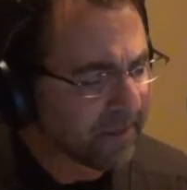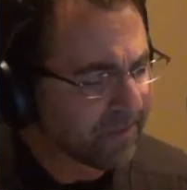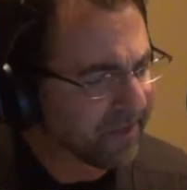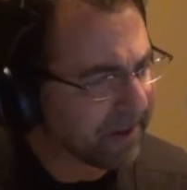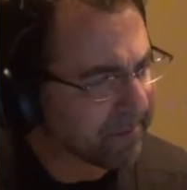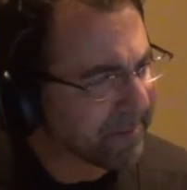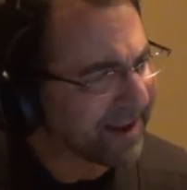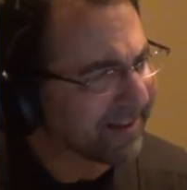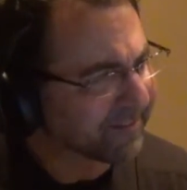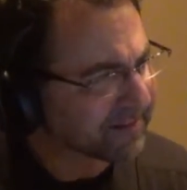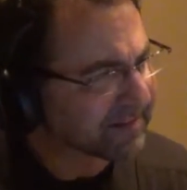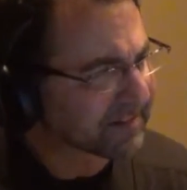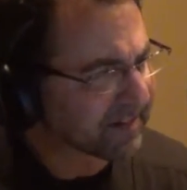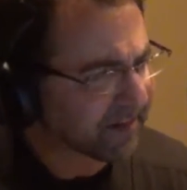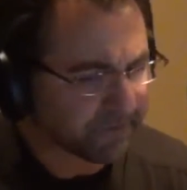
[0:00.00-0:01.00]
they make
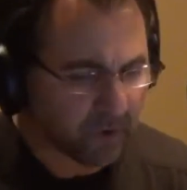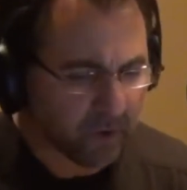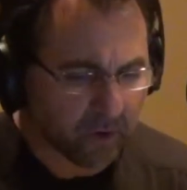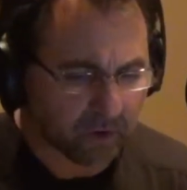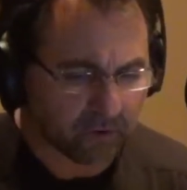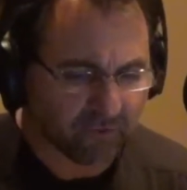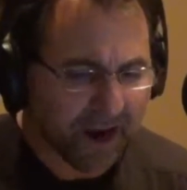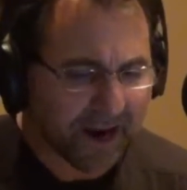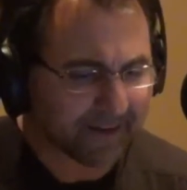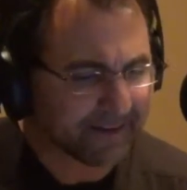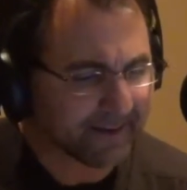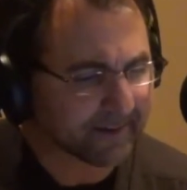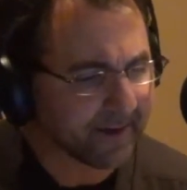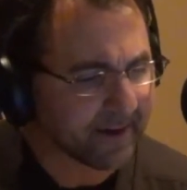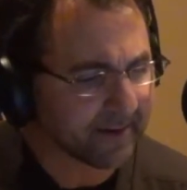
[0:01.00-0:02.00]
this stuff called
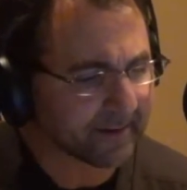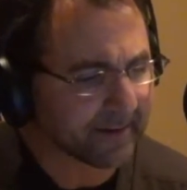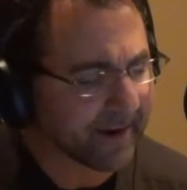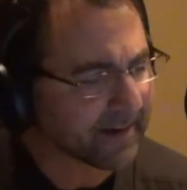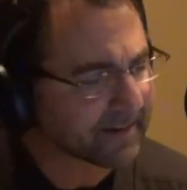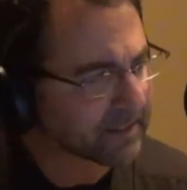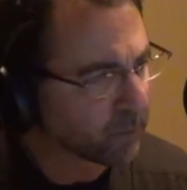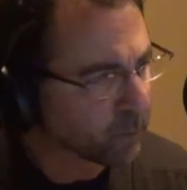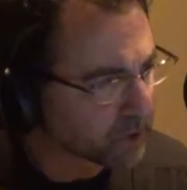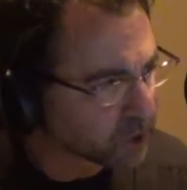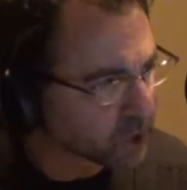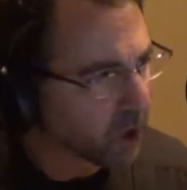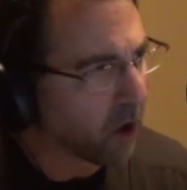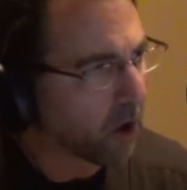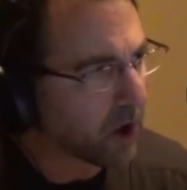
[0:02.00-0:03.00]
arachidonic acid,
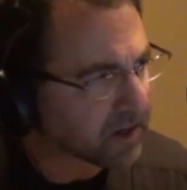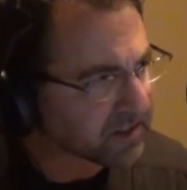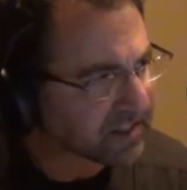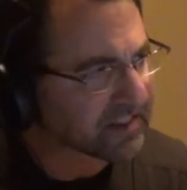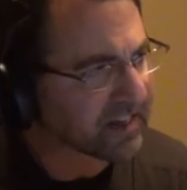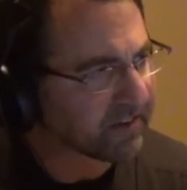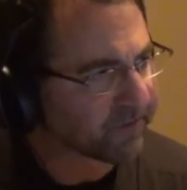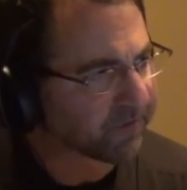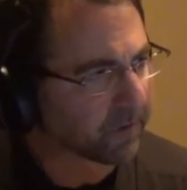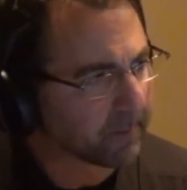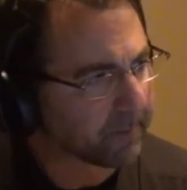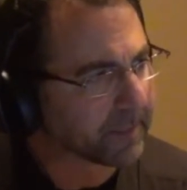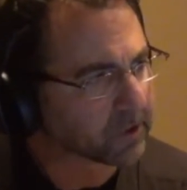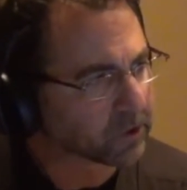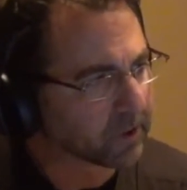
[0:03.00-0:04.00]
which causes
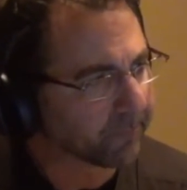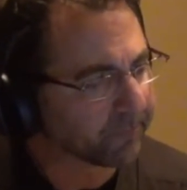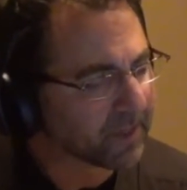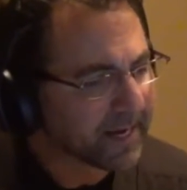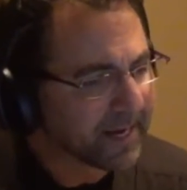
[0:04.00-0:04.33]
inflammation.